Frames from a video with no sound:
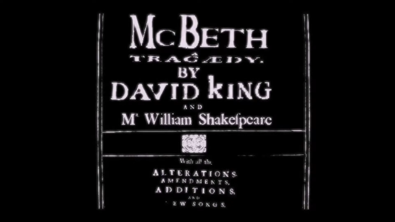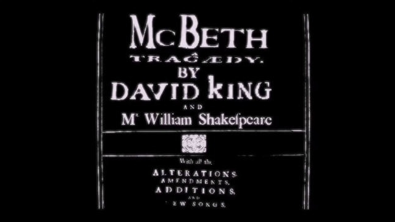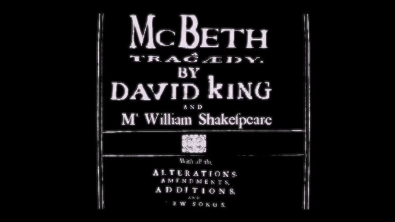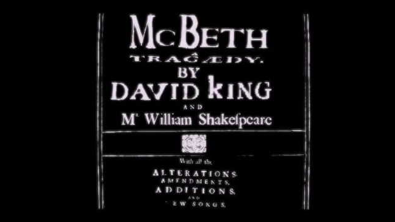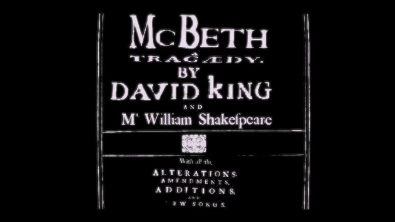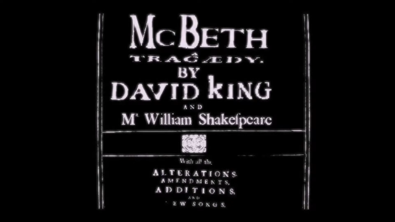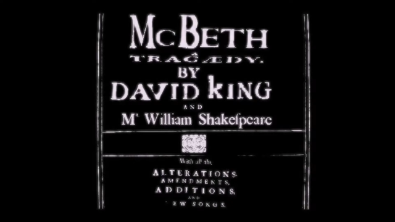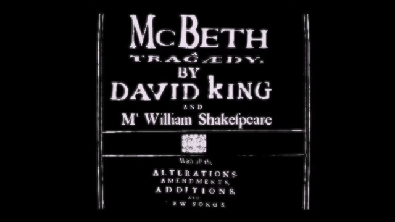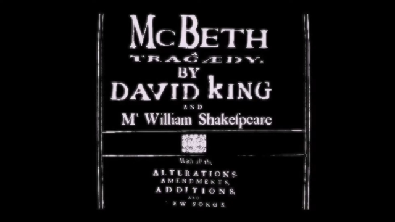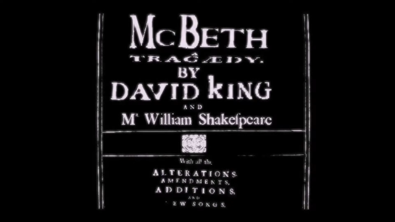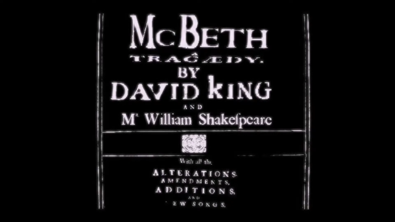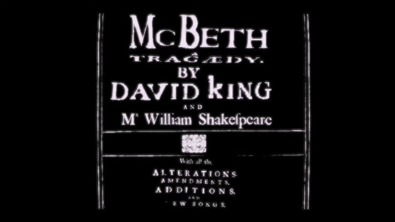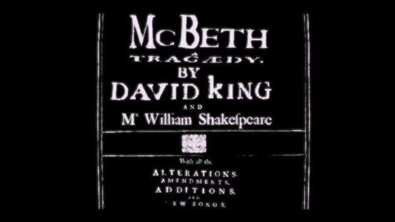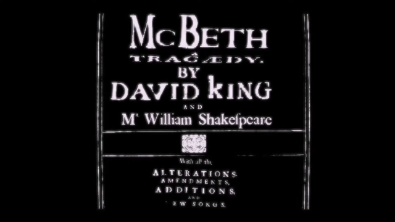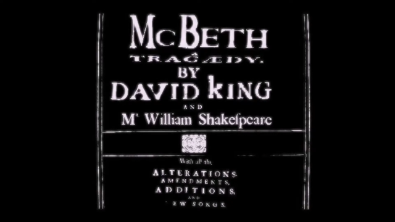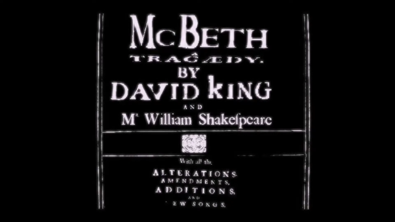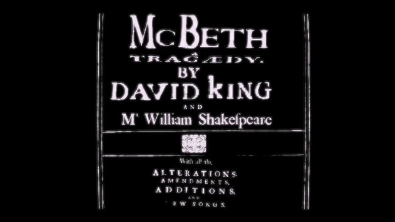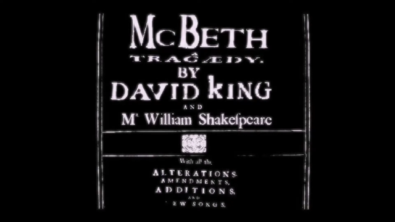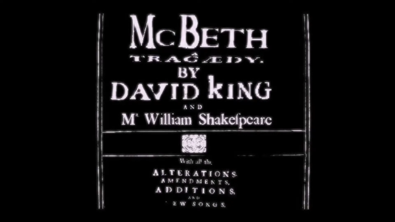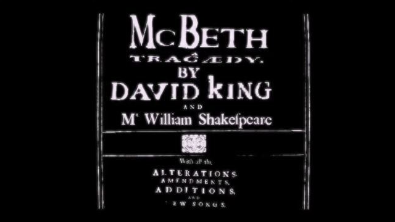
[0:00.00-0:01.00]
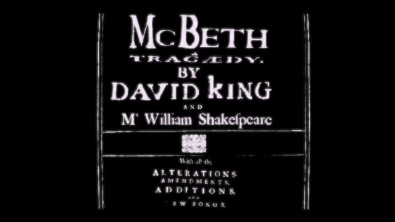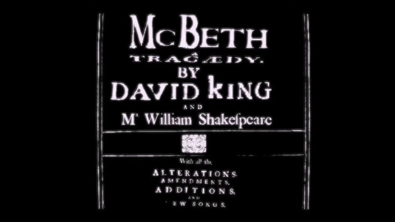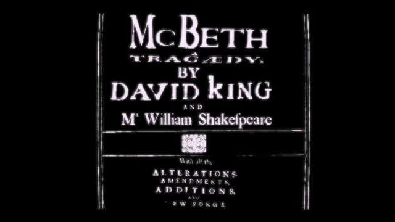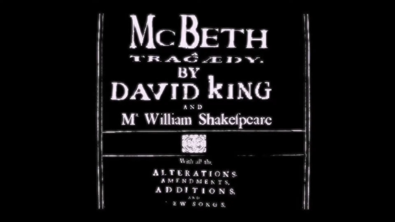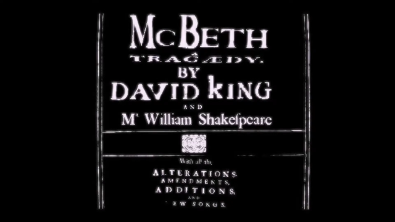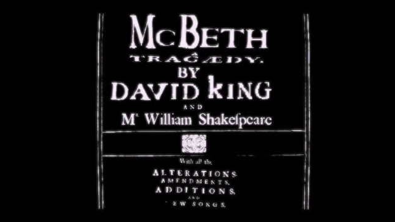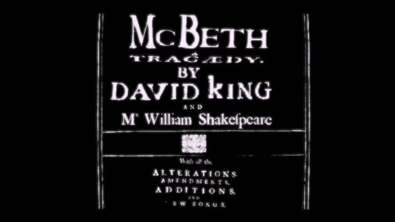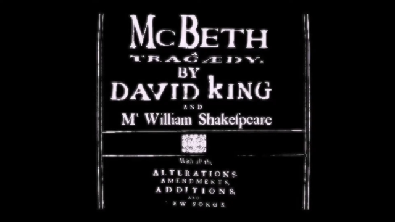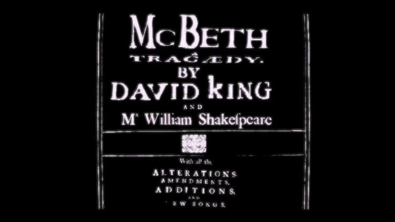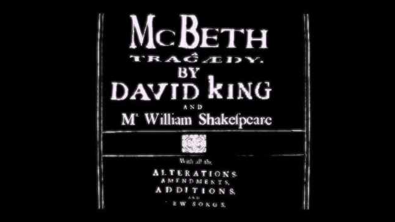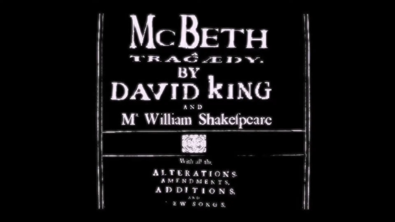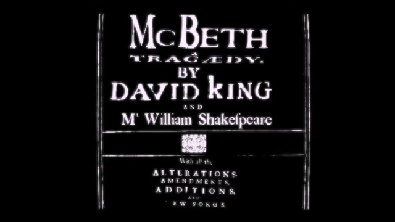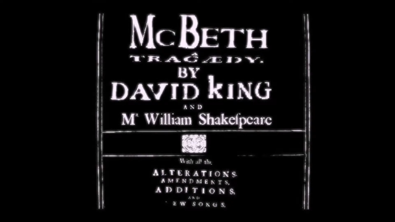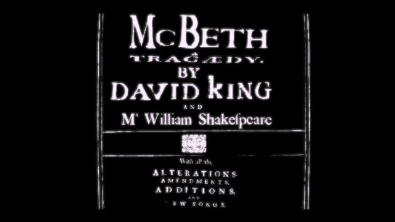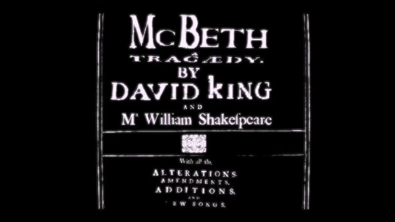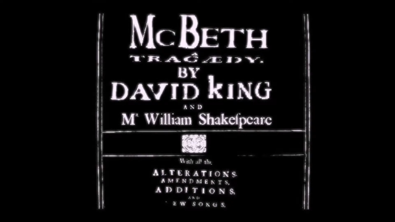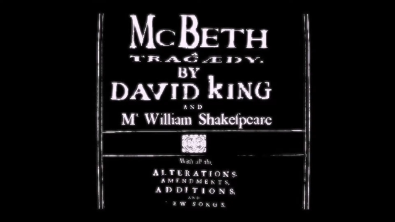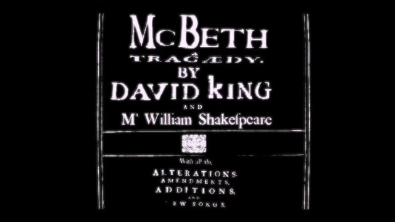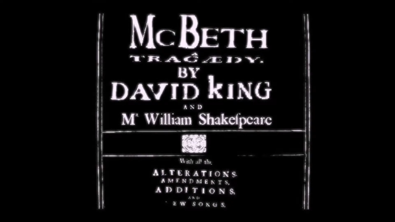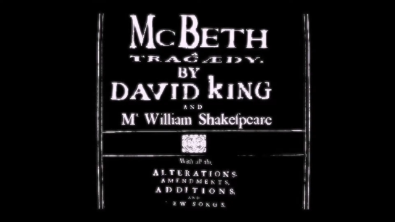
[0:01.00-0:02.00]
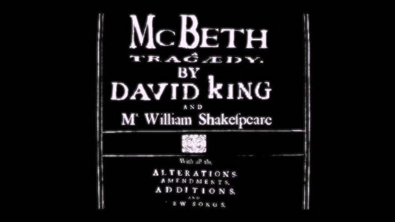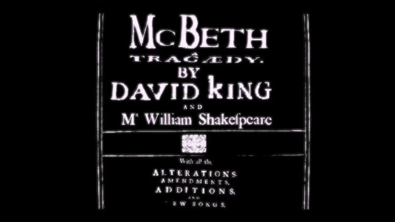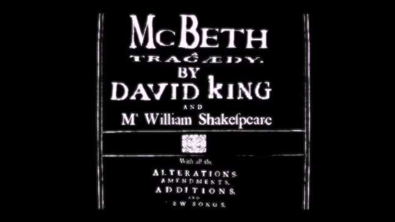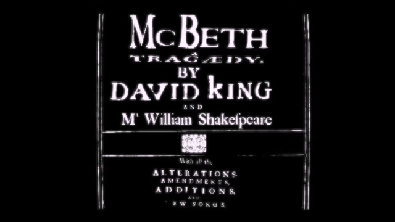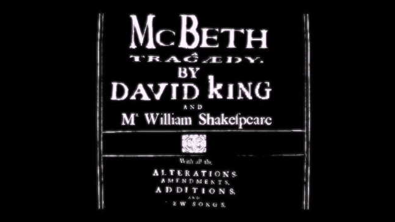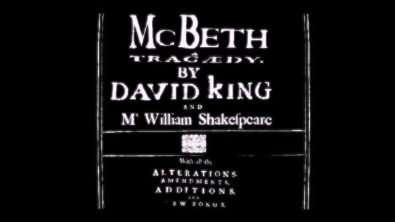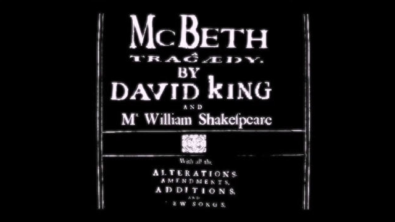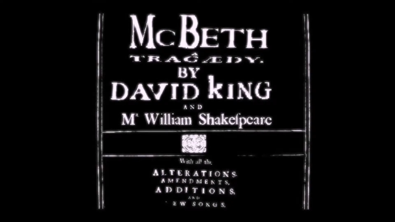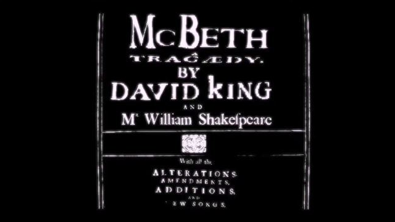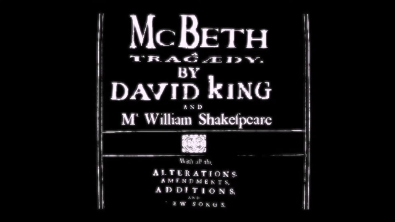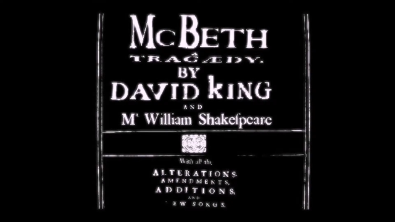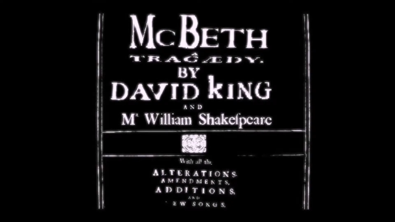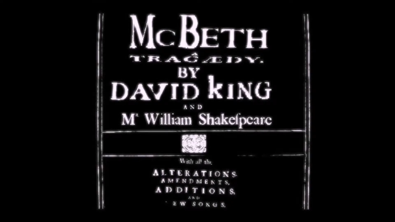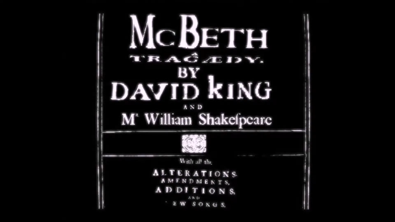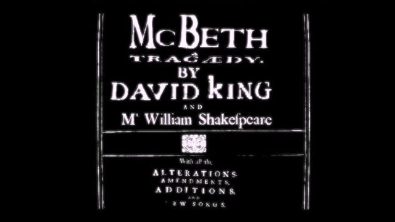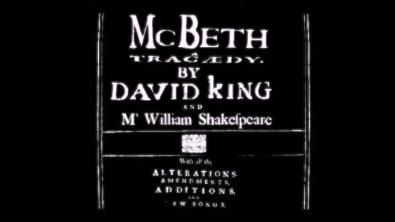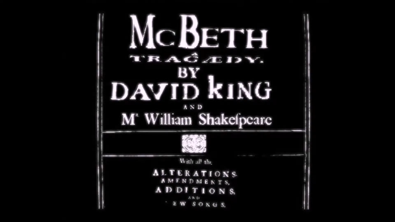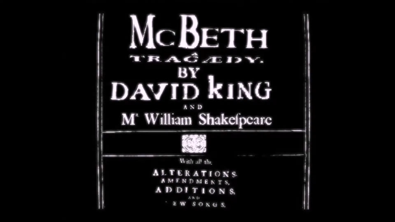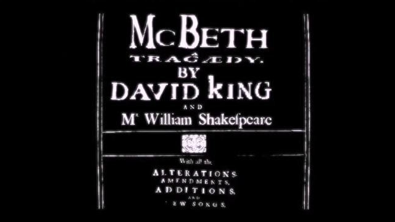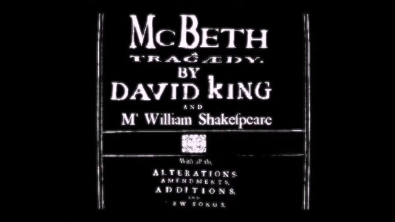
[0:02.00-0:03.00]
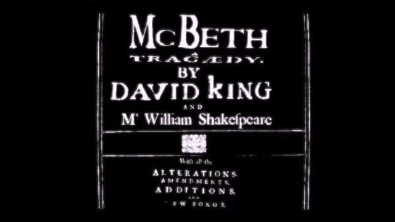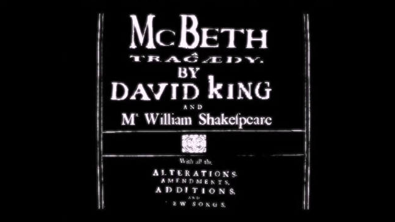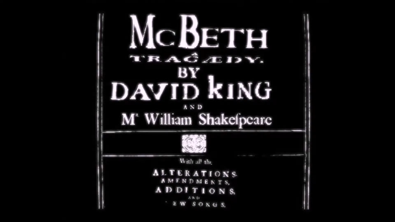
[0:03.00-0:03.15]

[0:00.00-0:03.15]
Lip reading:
[unreadable: no face in view]